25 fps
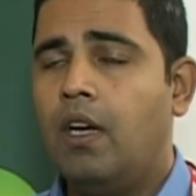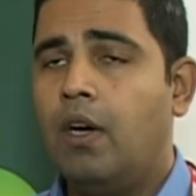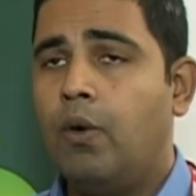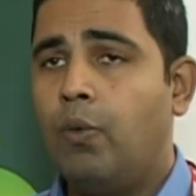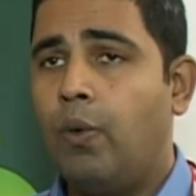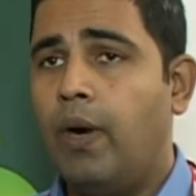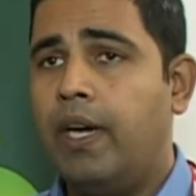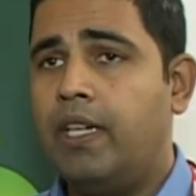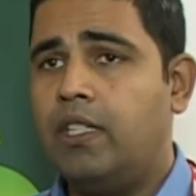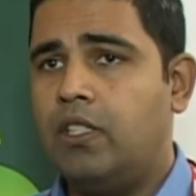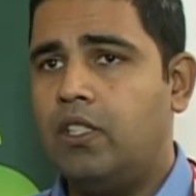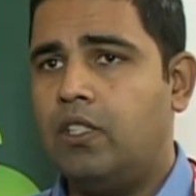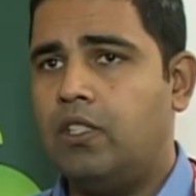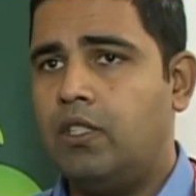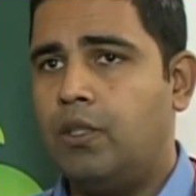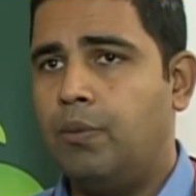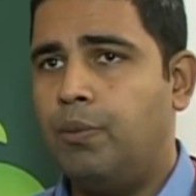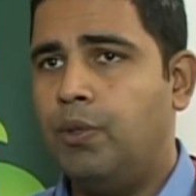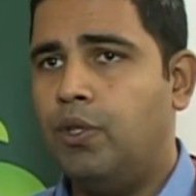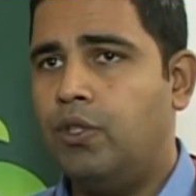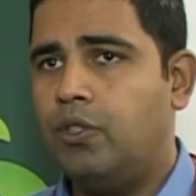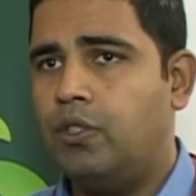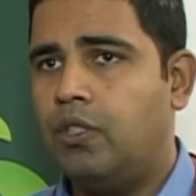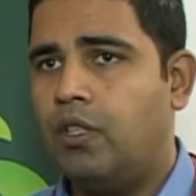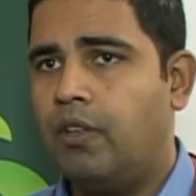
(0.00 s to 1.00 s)
weight
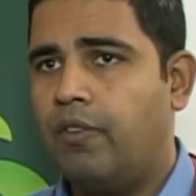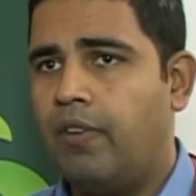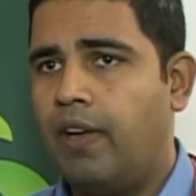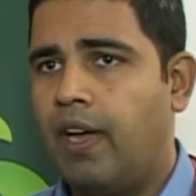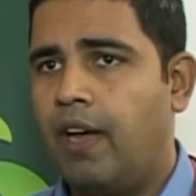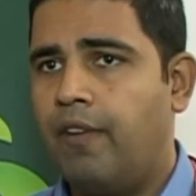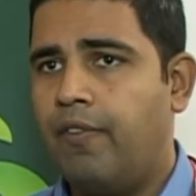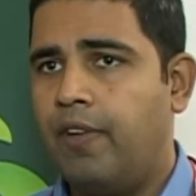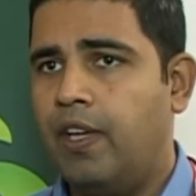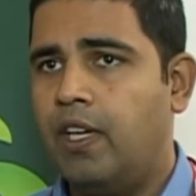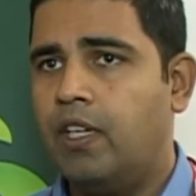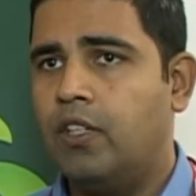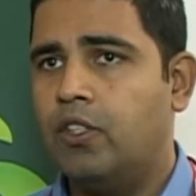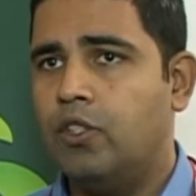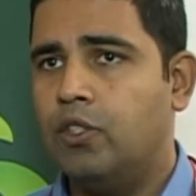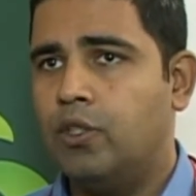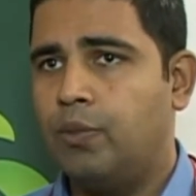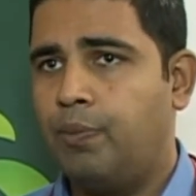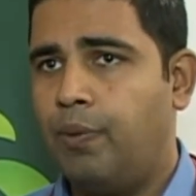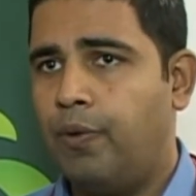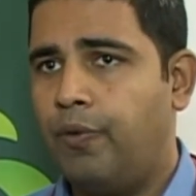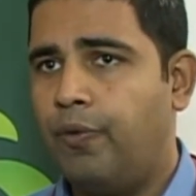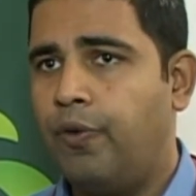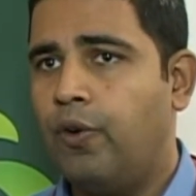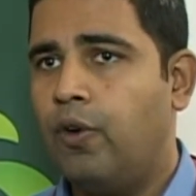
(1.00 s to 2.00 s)
distribution of our vehicles
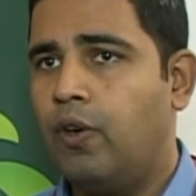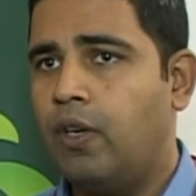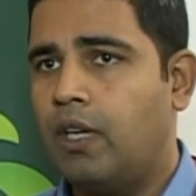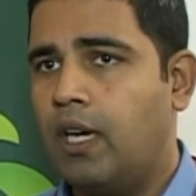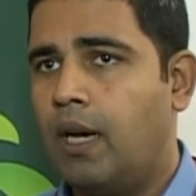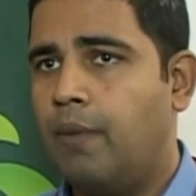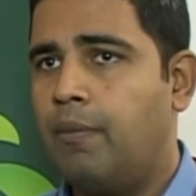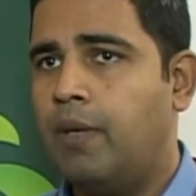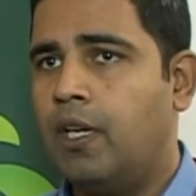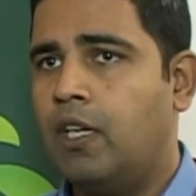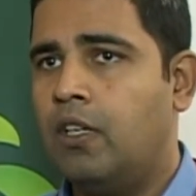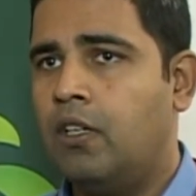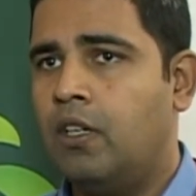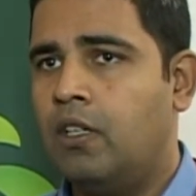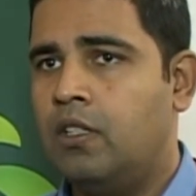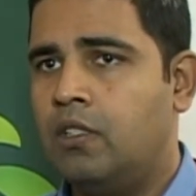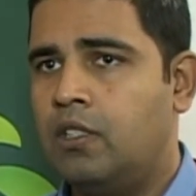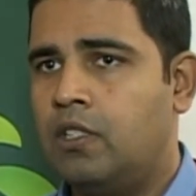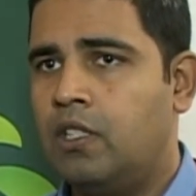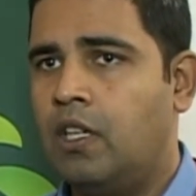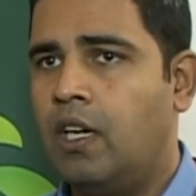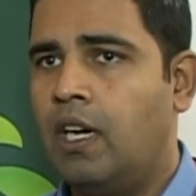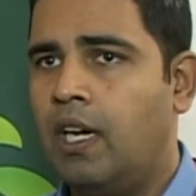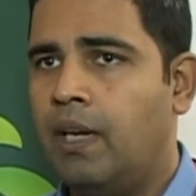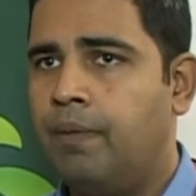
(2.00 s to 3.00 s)
before coming in on
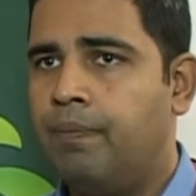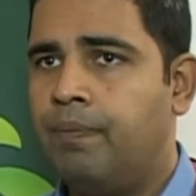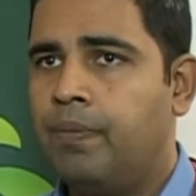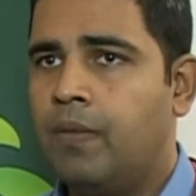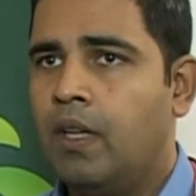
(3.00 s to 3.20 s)
site,